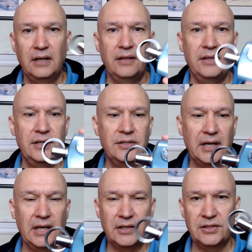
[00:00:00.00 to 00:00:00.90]
This,
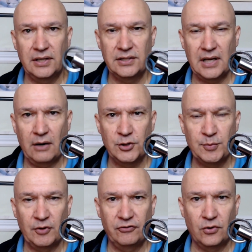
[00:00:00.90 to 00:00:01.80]
I get 6 hours
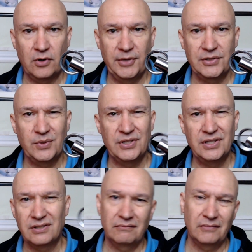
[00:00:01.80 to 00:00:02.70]
performance, which
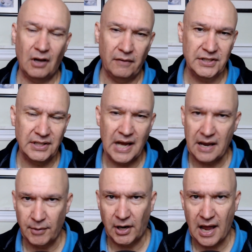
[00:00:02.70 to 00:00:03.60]
is obviously
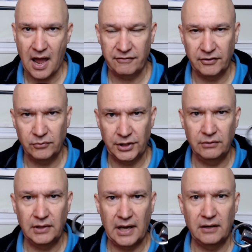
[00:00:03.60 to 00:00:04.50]
about half of what
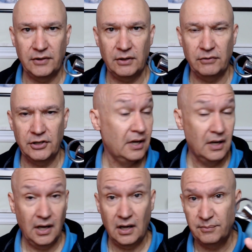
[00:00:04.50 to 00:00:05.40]
you get of the
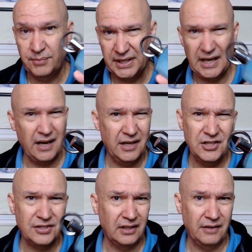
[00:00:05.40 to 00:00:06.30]
original. But yeah, I
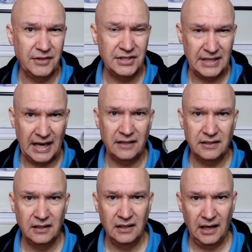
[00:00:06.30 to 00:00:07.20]
just love the scent.